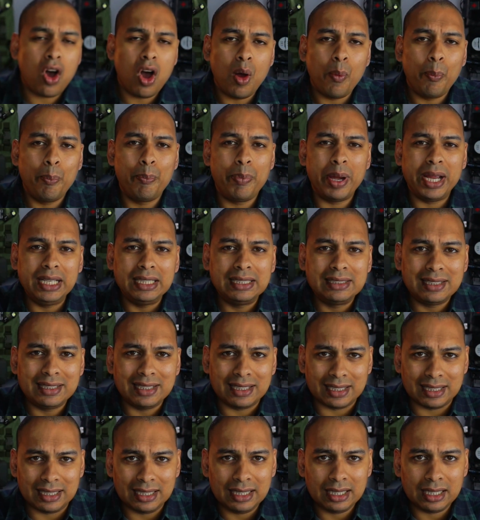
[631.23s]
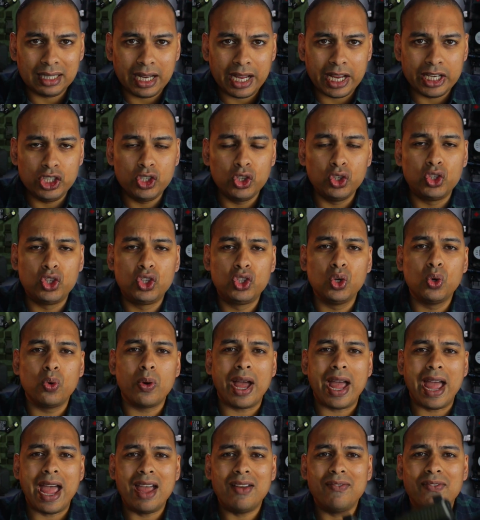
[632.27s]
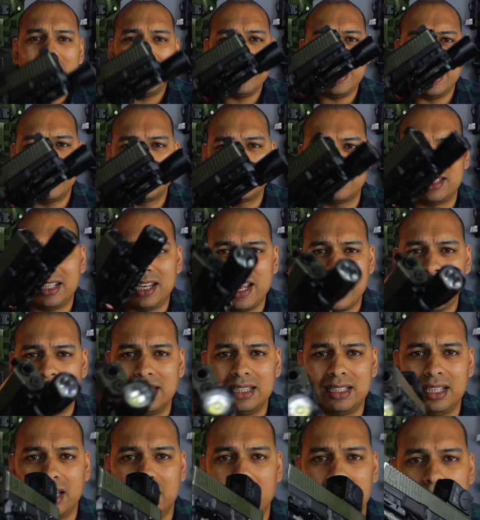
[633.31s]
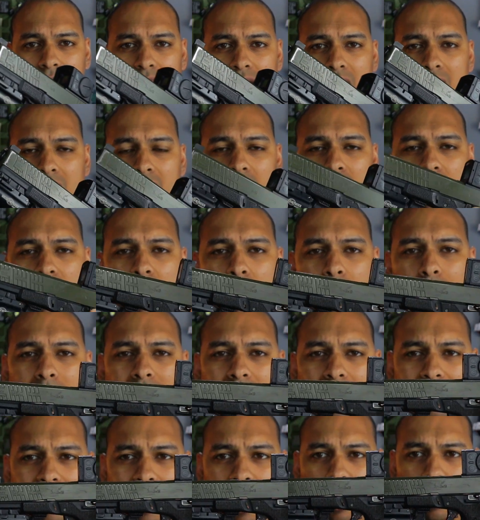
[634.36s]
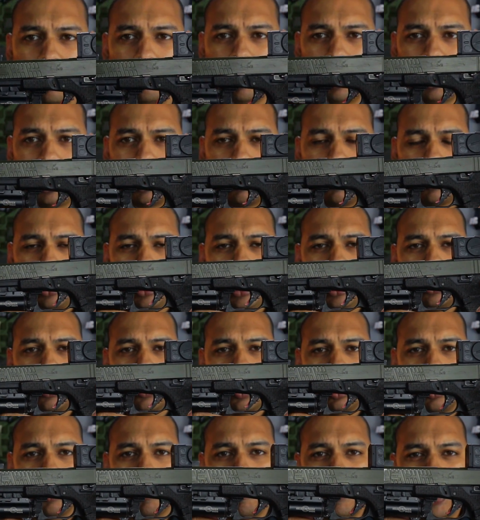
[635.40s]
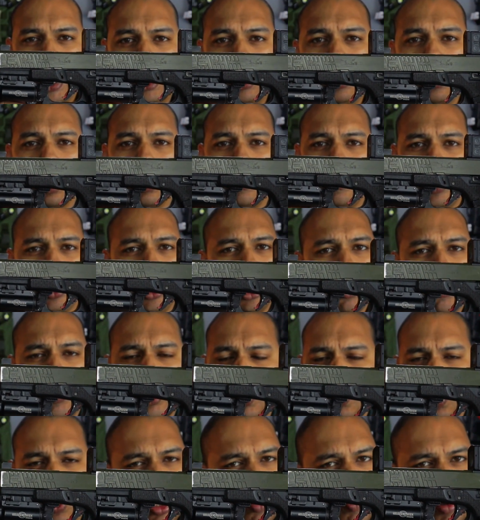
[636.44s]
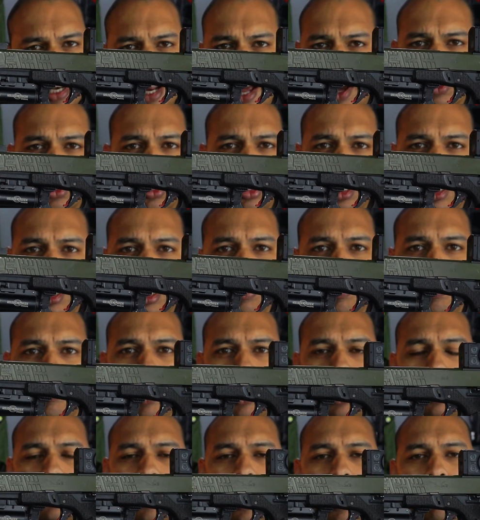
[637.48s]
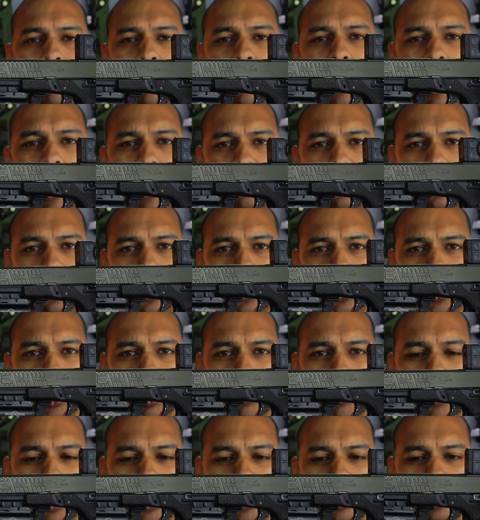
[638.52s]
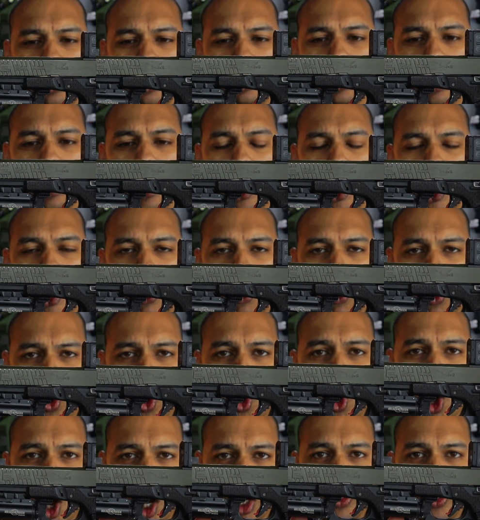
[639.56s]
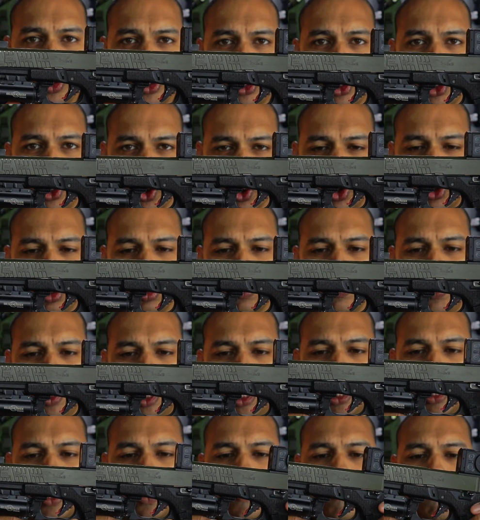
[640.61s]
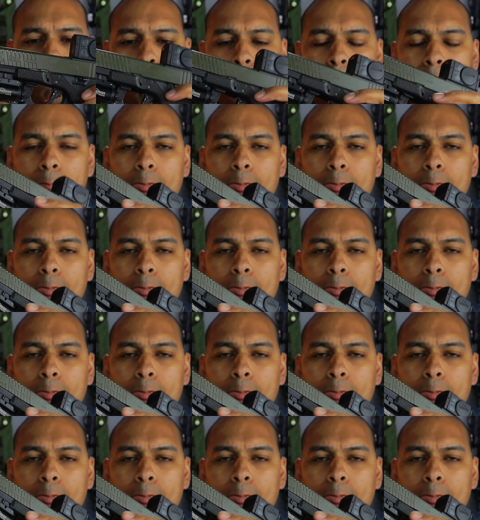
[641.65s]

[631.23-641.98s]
are a patron and you do have an X300, comment down below either on the Patreon video, which would have been out already by the time you guys on YouTube watch this, or on this YouTube video,